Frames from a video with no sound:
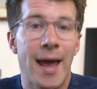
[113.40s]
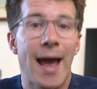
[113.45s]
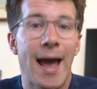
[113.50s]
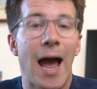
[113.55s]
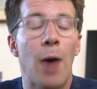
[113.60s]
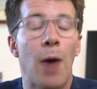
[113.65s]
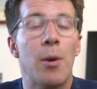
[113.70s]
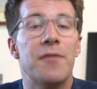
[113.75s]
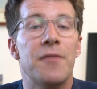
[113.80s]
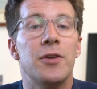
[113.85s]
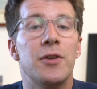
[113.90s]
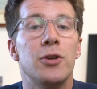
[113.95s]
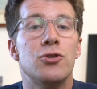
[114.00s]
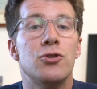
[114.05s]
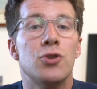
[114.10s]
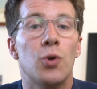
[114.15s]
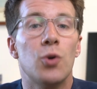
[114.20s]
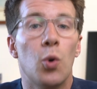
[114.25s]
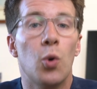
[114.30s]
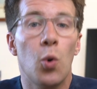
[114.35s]
However, you
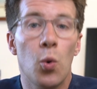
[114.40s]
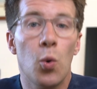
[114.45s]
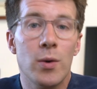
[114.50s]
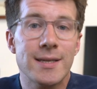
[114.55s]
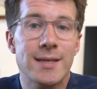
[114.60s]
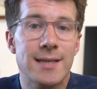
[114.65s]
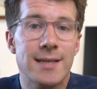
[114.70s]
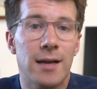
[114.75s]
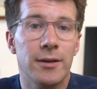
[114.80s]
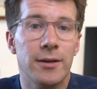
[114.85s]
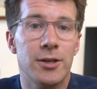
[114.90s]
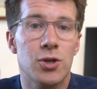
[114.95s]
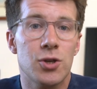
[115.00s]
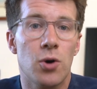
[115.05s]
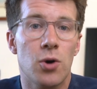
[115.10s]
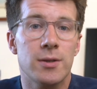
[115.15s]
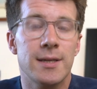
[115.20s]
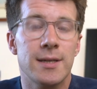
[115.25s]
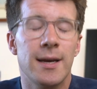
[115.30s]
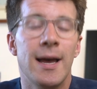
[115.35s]
should always tell your
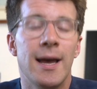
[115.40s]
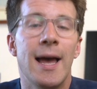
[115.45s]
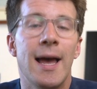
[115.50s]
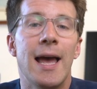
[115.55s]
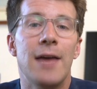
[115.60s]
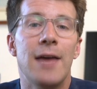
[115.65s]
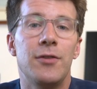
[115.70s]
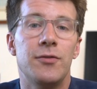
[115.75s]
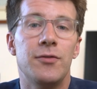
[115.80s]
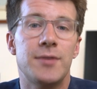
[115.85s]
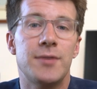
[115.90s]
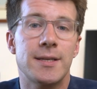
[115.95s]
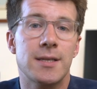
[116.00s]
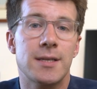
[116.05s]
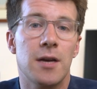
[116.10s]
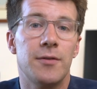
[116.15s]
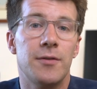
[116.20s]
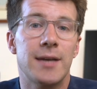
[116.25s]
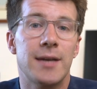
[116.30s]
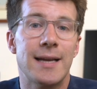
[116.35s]
doctor if you've
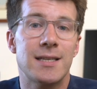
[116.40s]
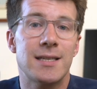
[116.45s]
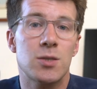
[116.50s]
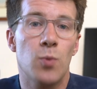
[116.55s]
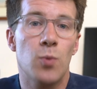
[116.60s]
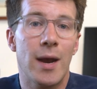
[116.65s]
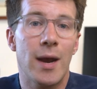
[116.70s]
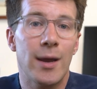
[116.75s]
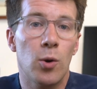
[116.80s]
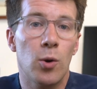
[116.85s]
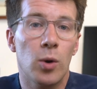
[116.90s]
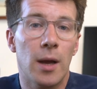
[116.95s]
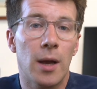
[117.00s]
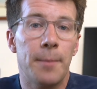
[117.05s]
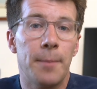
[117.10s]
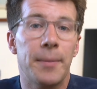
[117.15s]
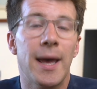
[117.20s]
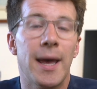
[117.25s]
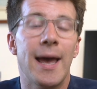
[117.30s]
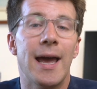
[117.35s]
discovered a swelling or
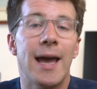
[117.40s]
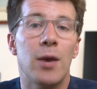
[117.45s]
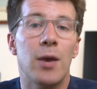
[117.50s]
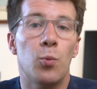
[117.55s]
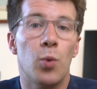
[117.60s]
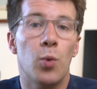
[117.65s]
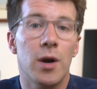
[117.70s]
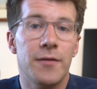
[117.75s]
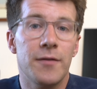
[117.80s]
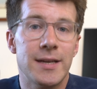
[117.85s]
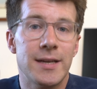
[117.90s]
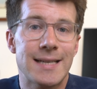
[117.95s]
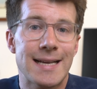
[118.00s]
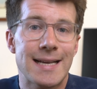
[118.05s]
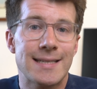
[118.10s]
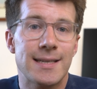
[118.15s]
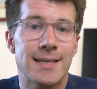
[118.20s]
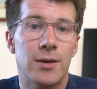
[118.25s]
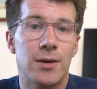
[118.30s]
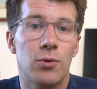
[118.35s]
lump in one of your
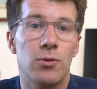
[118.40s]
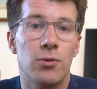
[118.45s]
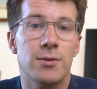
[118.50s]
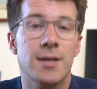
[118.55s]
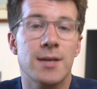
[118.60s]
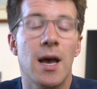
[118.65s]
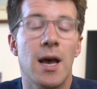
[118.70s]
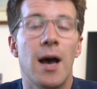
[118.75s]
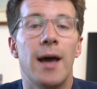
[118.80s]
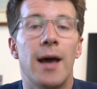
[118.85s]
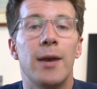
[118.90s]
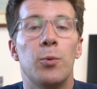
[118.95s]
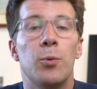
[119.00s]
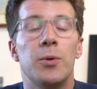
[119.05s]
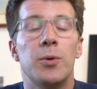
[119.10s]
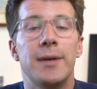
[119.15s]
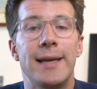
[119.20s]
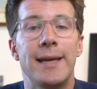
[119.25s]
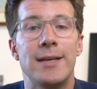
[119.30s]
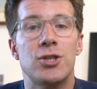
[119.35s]
testicles, and it
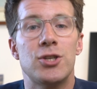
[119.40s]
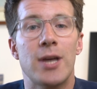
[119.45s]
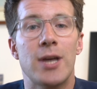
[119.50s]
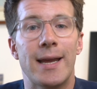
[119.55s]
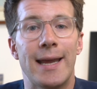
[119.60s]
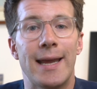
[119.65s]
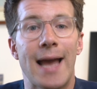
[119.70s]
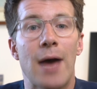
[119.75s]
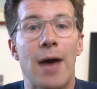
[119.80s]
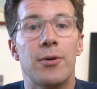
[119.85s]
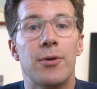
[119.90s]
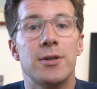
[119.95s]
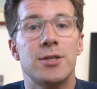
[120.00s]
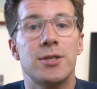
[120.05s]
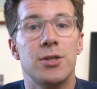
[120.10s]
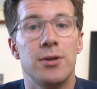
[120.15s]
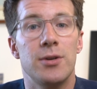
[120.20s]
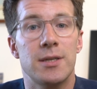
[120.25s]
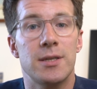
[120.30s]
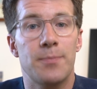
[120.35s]
will need checking out
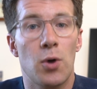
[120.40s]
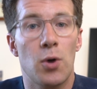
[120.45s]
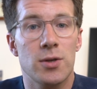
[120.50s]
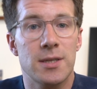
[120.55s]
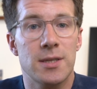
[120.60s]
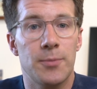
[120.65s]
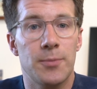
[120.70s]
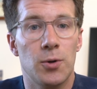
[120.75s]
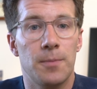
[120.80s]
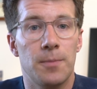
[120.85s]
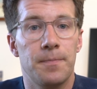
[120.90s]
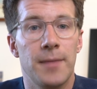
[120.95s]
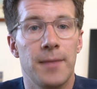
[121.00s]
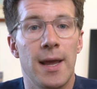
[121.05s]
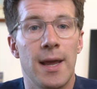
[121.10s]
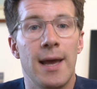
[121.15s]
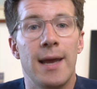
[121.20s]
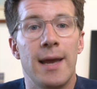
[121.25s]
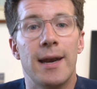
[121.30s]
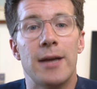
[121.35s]
as soon as possible.
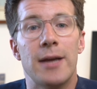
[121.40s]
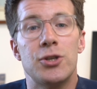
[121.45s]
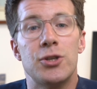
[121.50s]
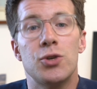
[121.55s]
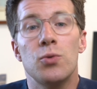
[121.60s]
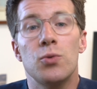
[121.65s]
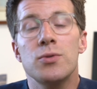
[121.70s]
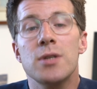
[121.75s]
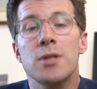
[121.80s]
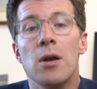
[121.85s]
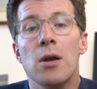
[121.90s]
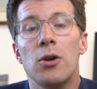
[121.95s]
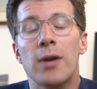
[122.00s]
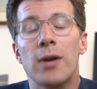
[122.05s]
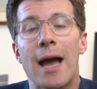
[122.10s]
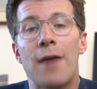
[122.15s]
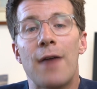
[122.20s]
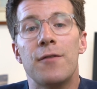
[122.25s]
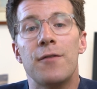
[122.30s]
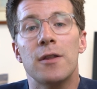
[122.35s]
Now, you should also
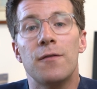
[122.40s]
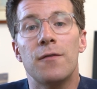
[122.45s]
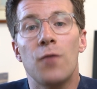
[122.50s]
look out for the